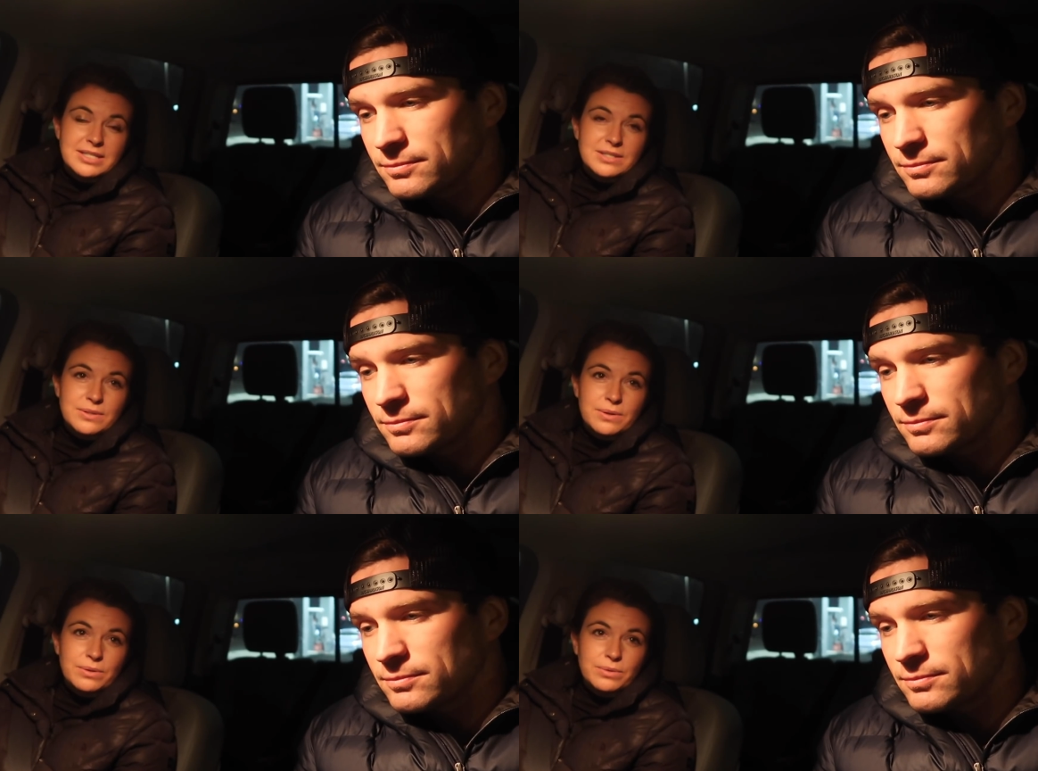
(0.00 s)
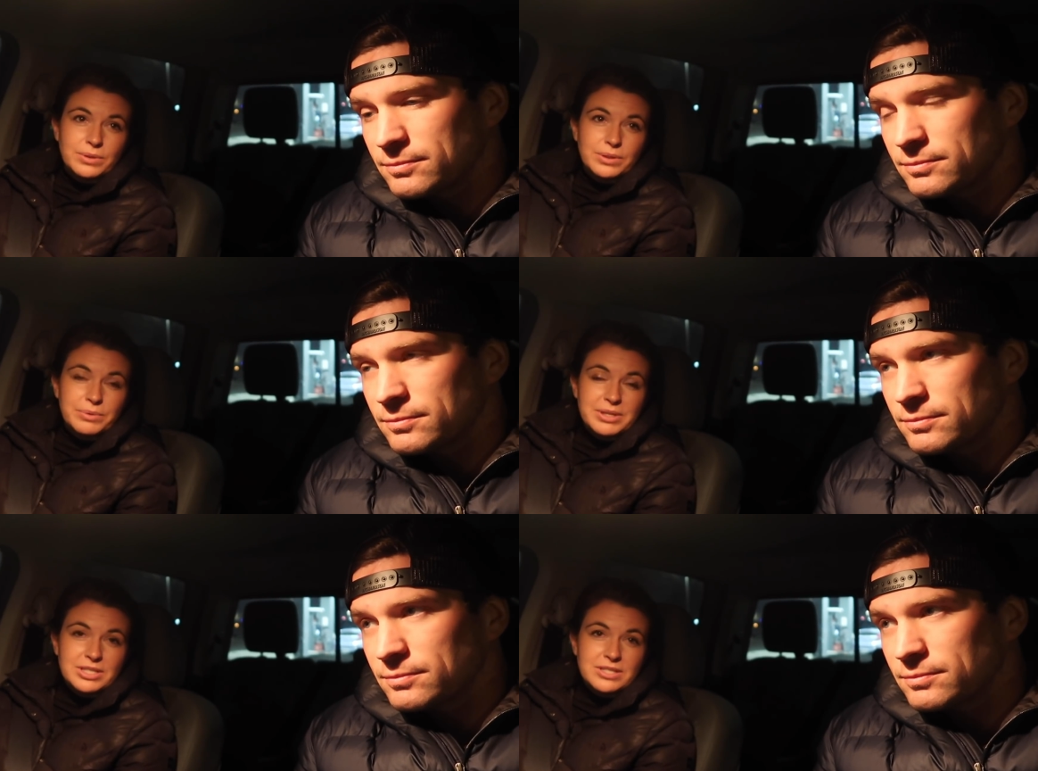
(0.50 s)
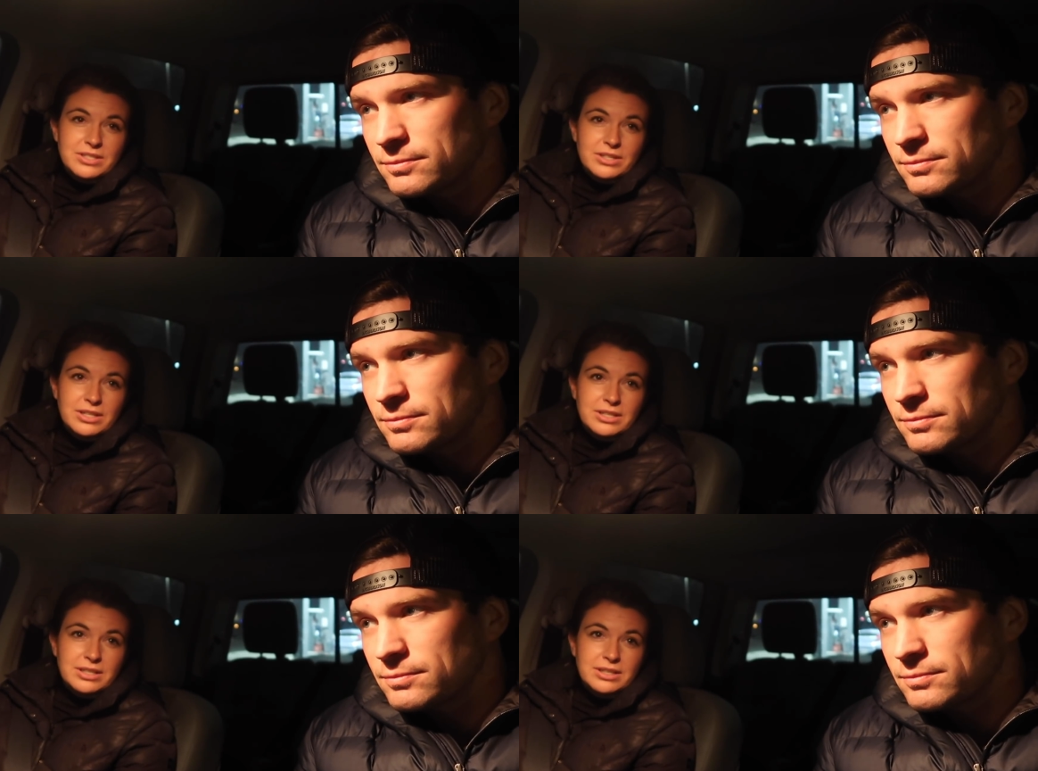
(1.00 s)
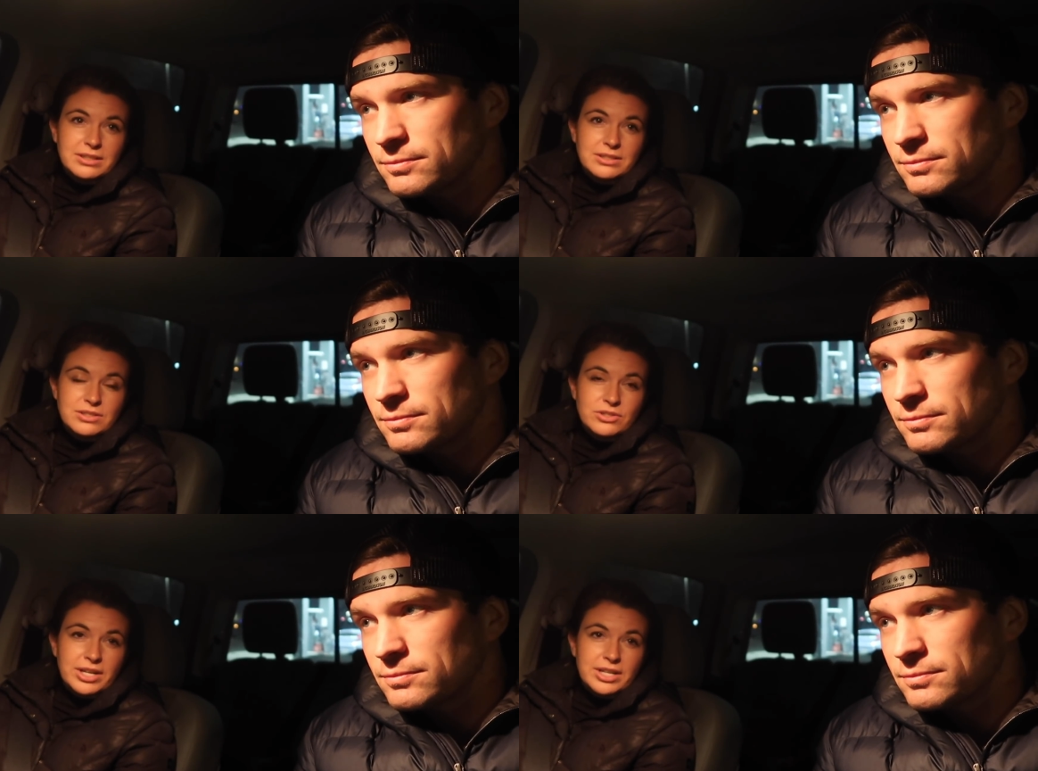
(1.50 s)
Speaker 1: And so we just are gonna
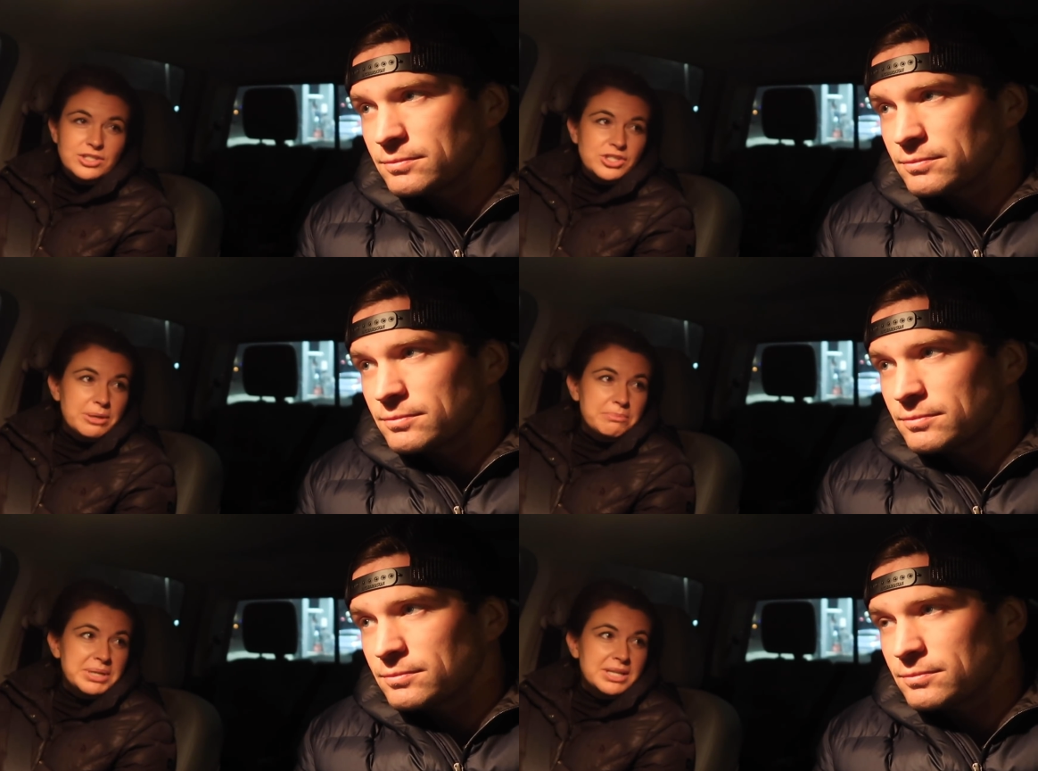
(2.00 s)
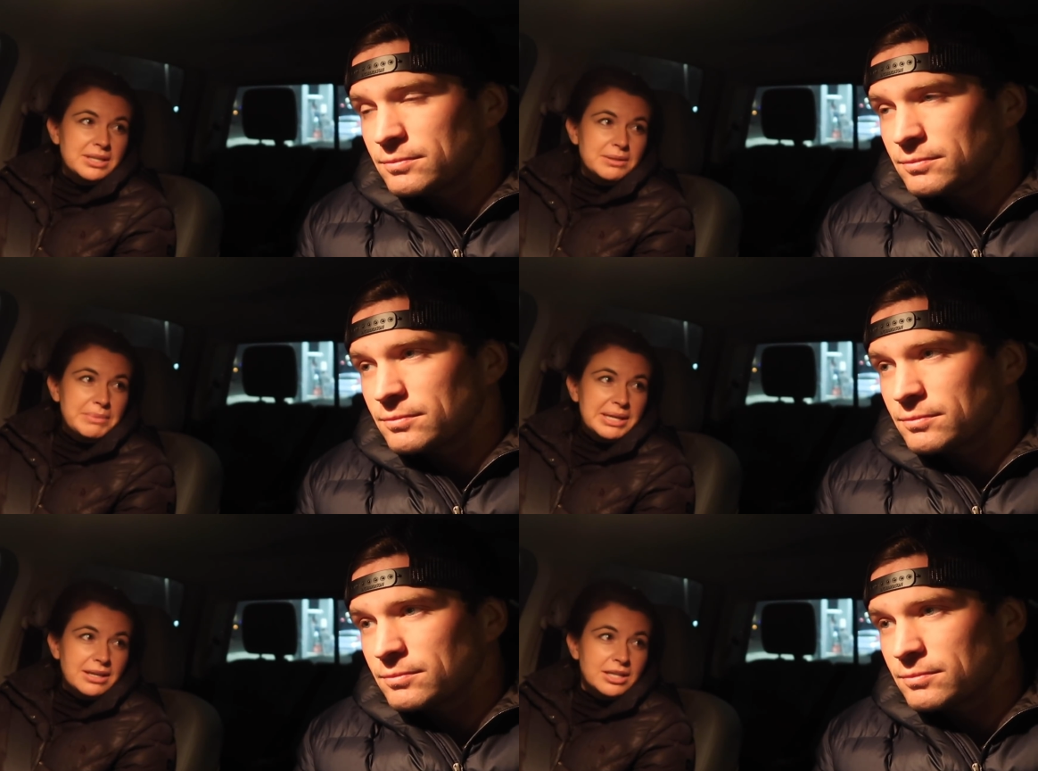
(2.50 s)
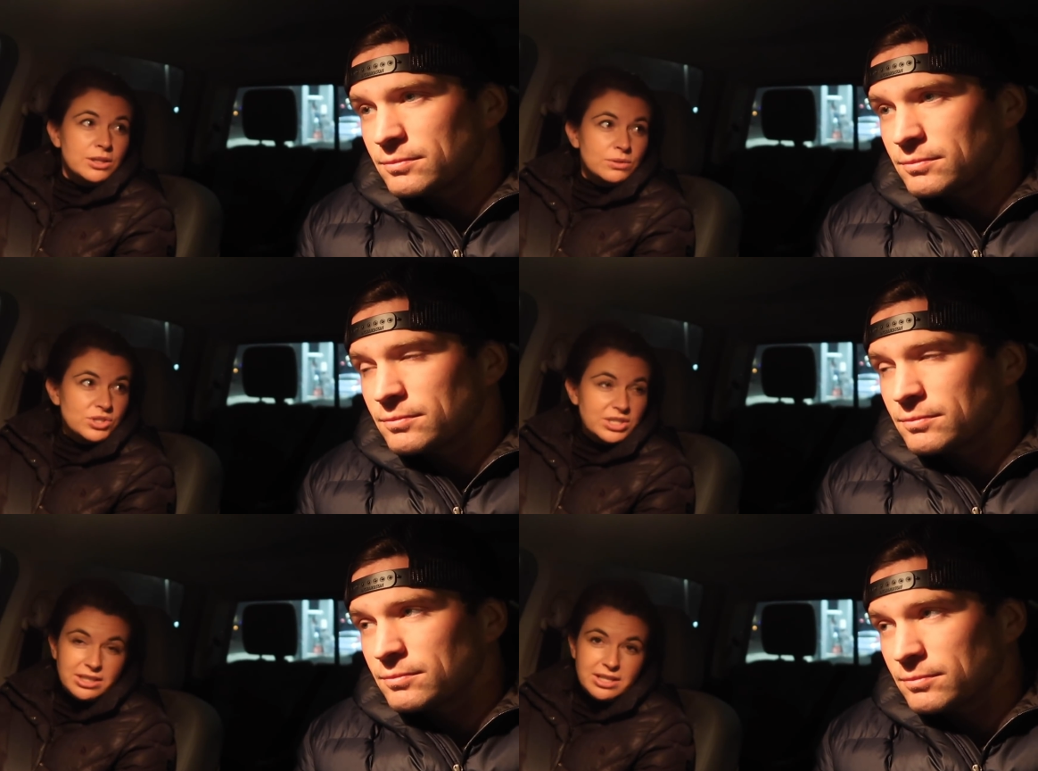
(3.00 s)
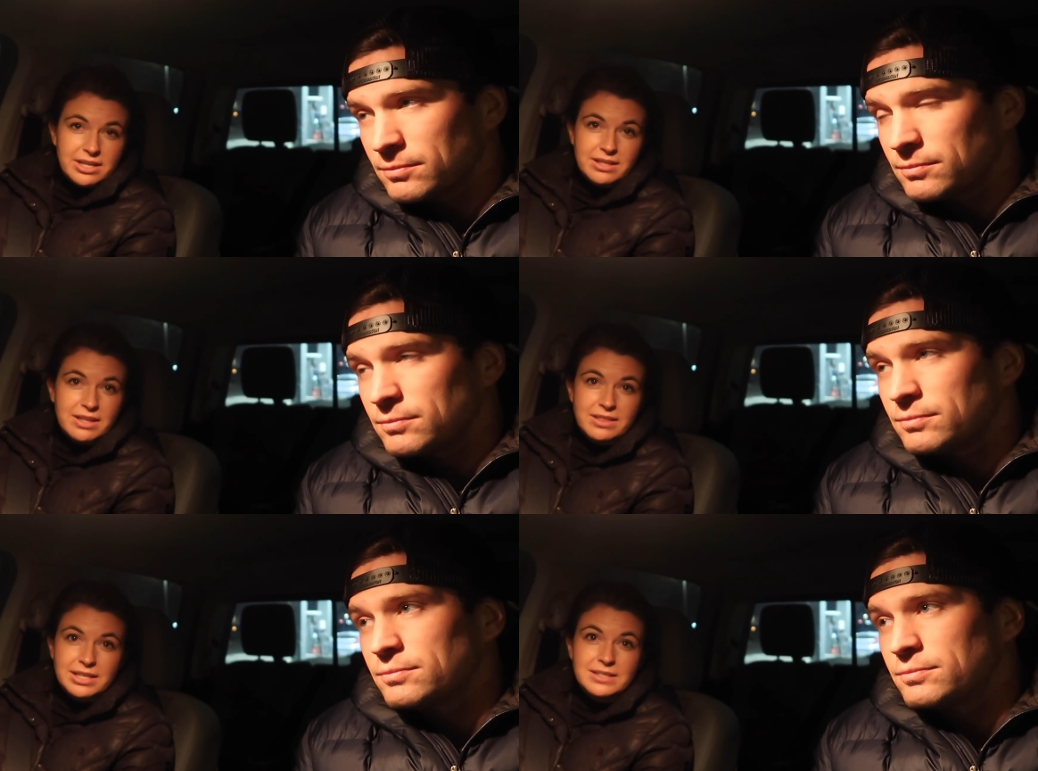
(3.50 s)
try to champion and make a huge deal out of
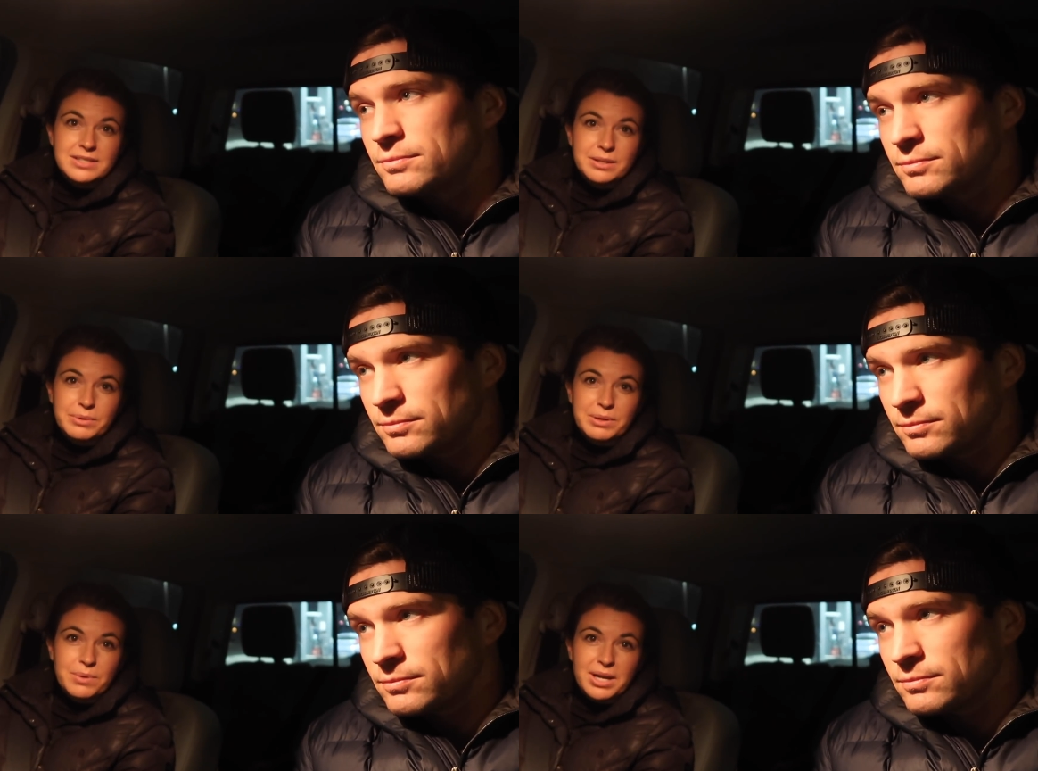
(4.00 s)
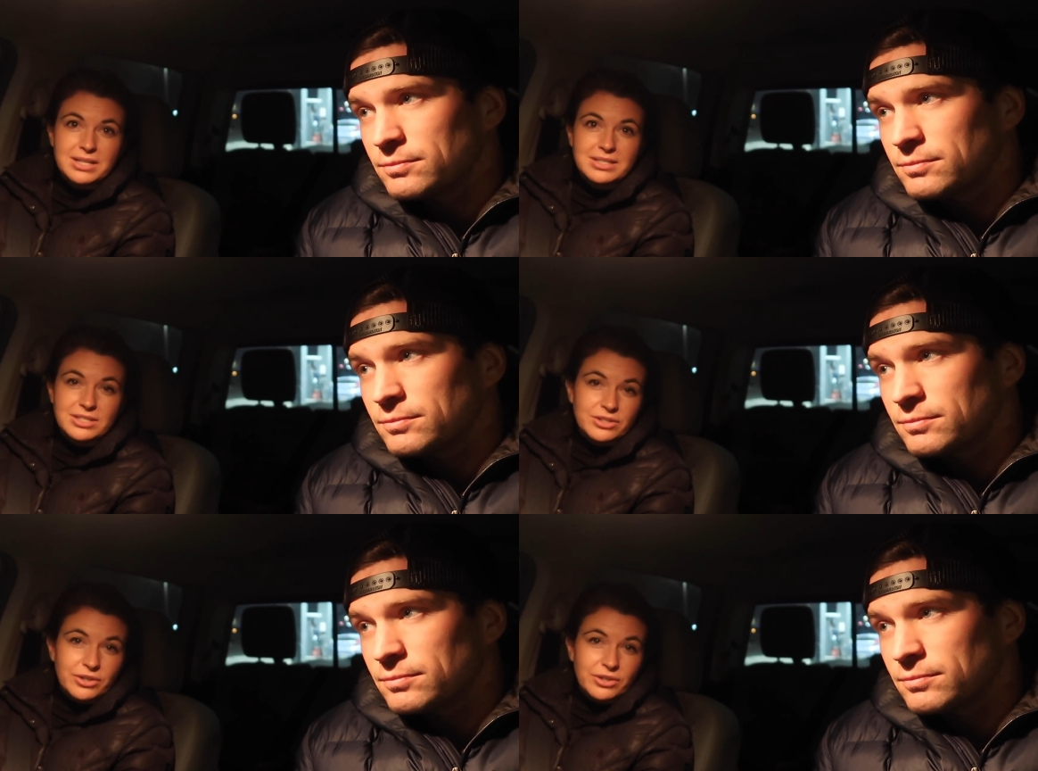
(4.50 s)
the things that we want